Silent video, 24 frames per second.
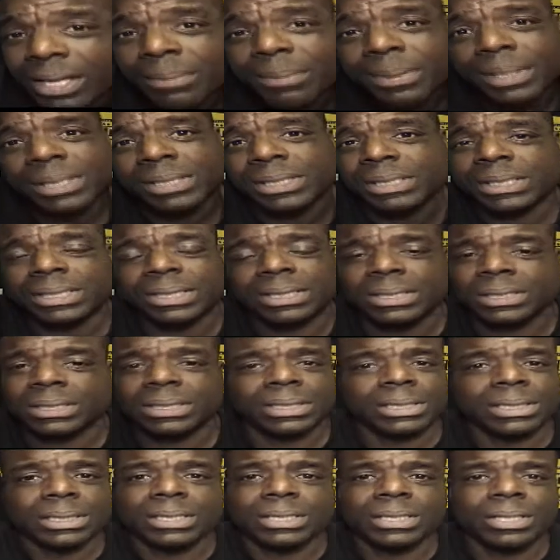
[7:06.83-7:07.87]
them. It's
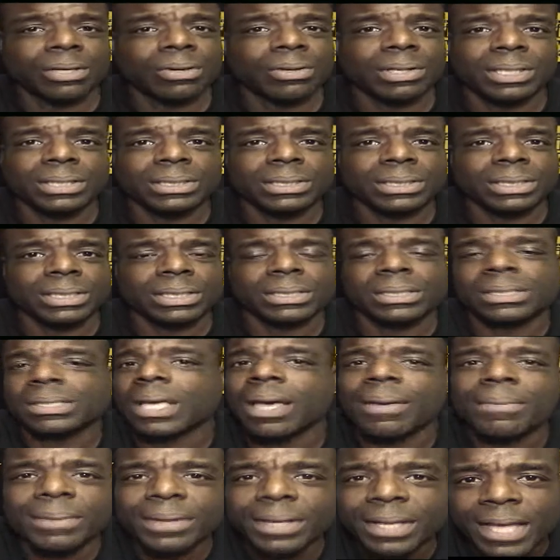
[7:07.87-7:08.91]
just, you know, it's
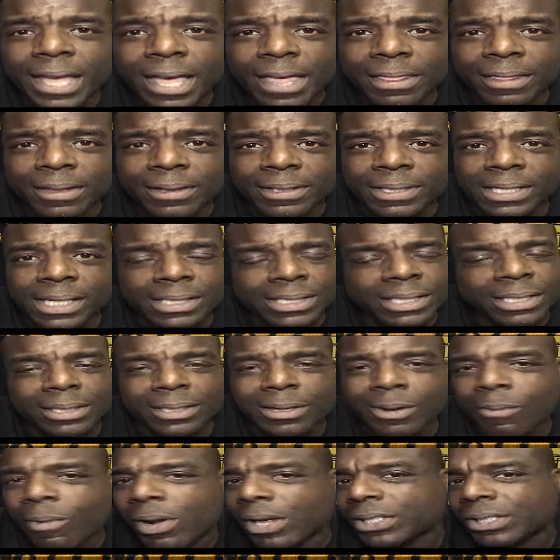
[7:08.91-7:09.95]
coming together. I sit
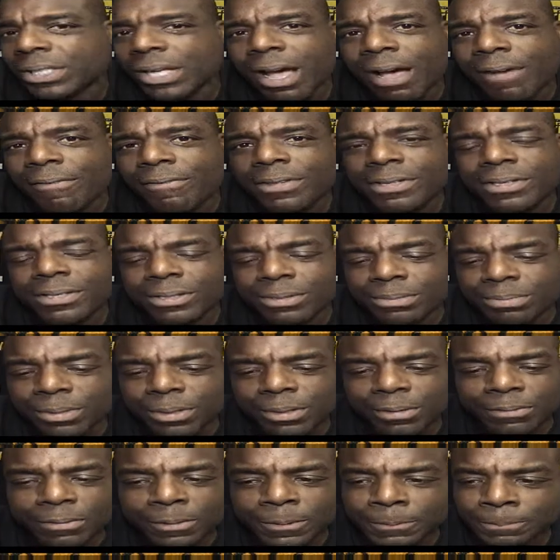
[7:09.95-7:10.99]
there and watch the offense. It's
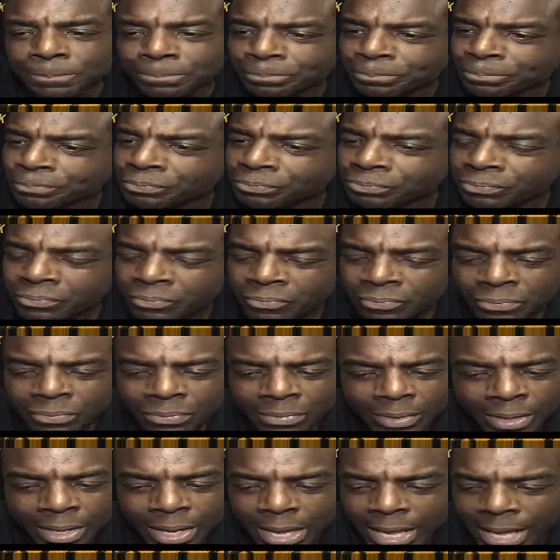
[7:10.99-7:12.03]
beautiful.
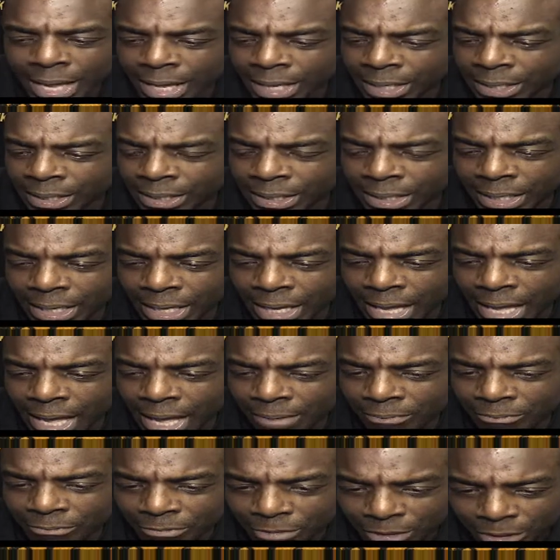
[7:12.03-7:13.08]
And
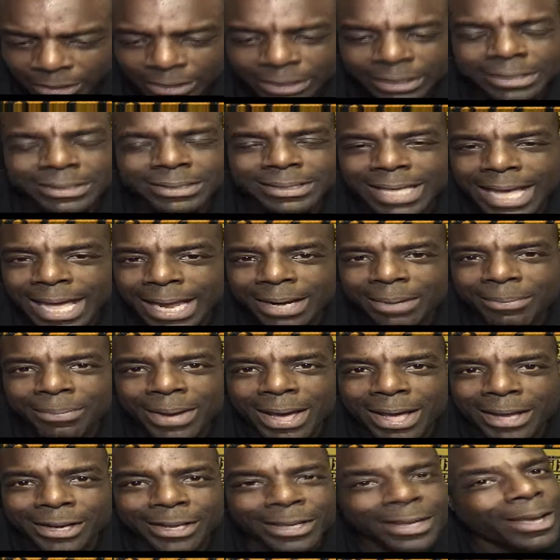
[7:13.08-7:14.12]
I'm really excited
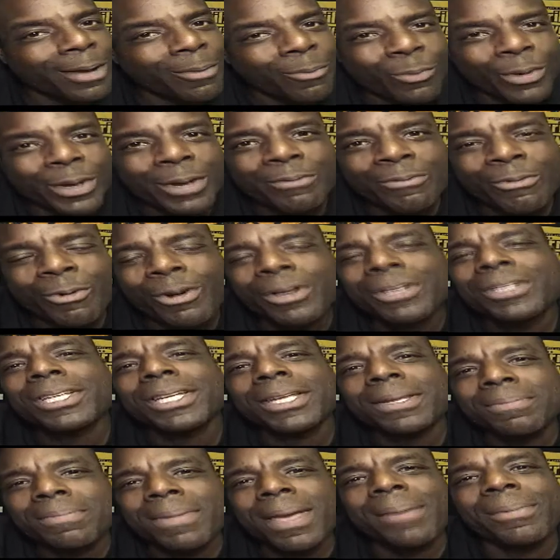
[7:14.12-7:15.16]
about it. Come week
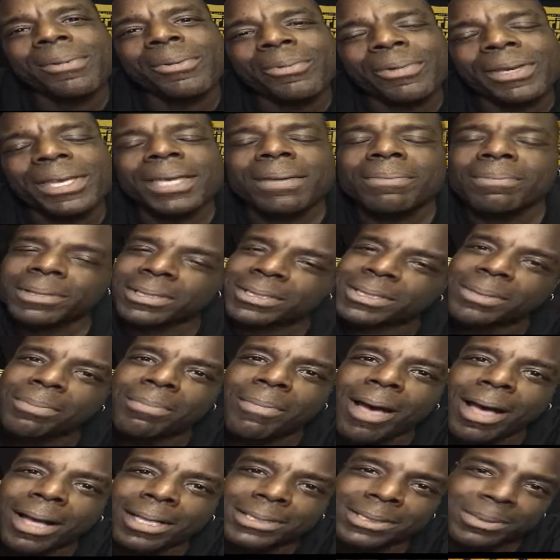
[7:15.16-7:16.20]
14, baby, we get Mr.
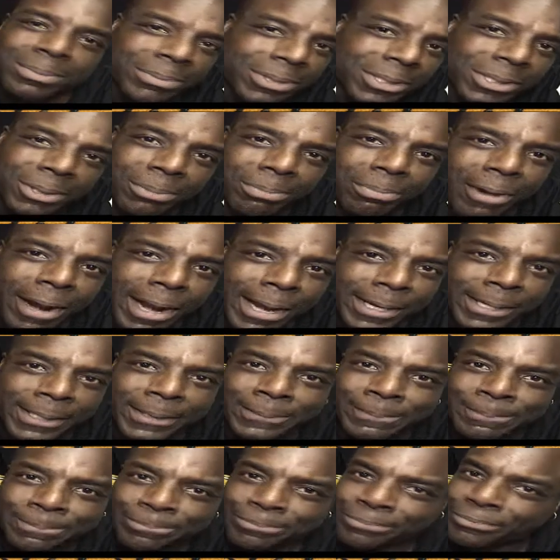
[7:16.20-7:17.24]
Moss and Mr. Brady.